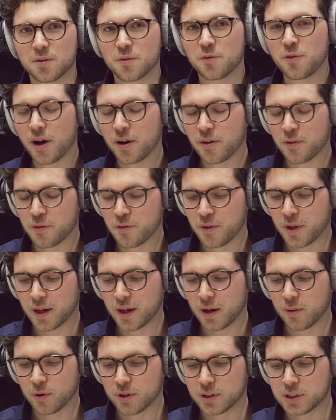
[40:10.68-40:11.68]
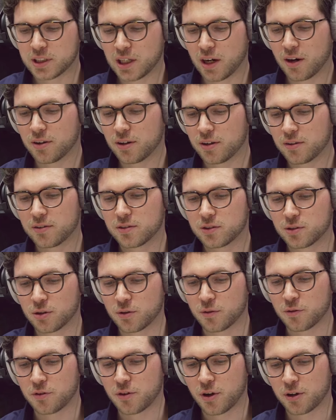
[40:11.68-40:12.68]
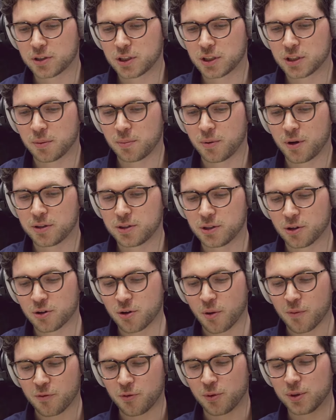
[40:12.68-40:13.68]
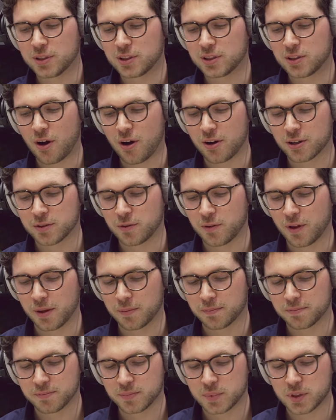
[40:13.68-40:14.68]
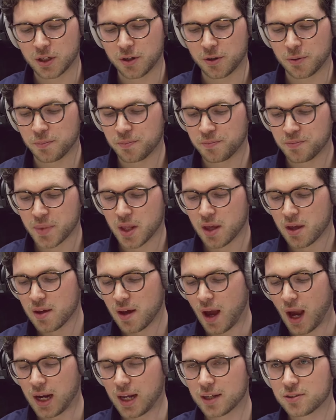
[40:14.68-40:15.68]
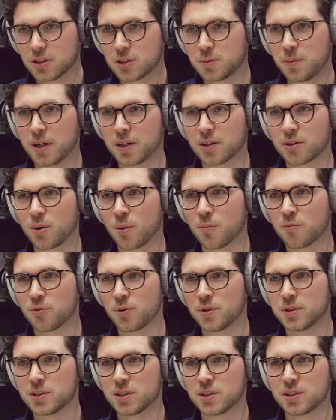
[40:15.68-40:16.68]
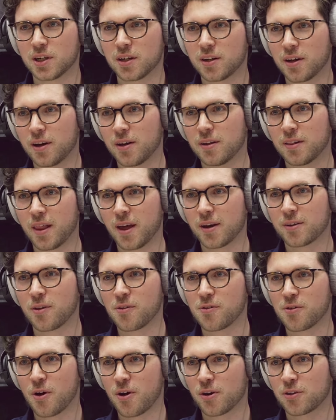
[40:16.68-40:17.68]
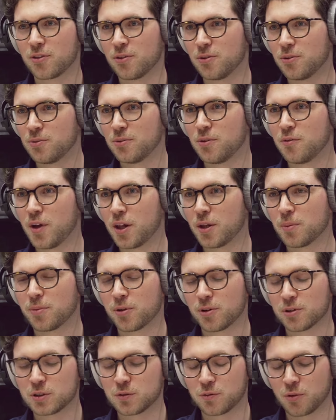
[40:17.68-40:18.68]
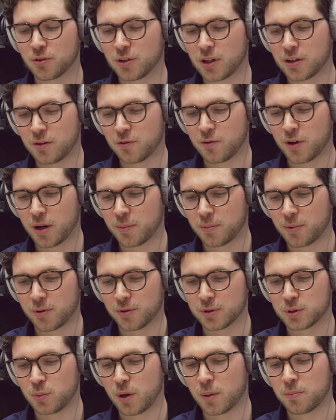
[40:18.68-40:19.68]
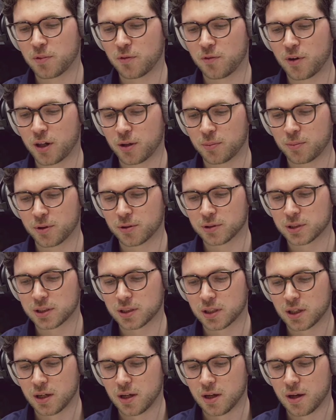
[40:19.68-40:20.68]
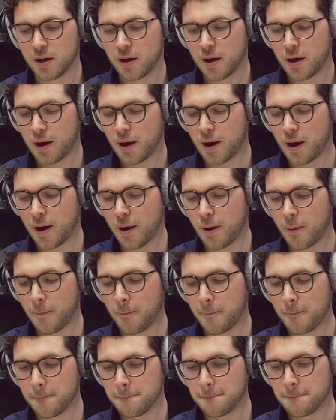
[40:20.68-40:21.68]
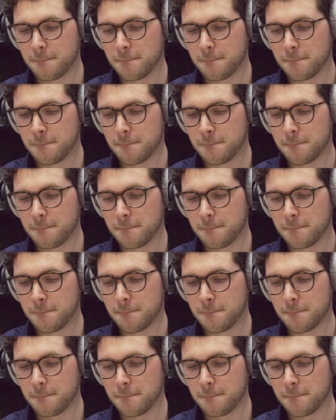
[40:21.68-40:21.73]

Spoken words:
the final thing I want to share, and it sort of touches upon your conference talks thing. So I like to speak at conferences, and I like to talk to developers, front-end developers, web developers. And